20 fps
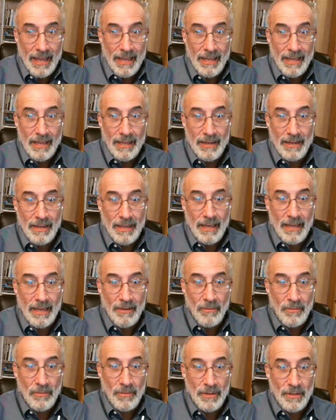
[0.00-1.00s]
It
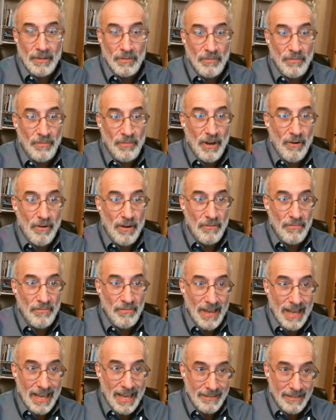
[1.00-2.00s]
it was very
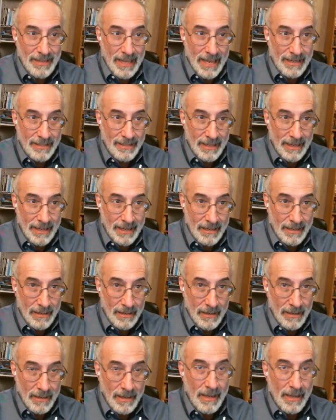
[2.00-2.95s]
fast acting,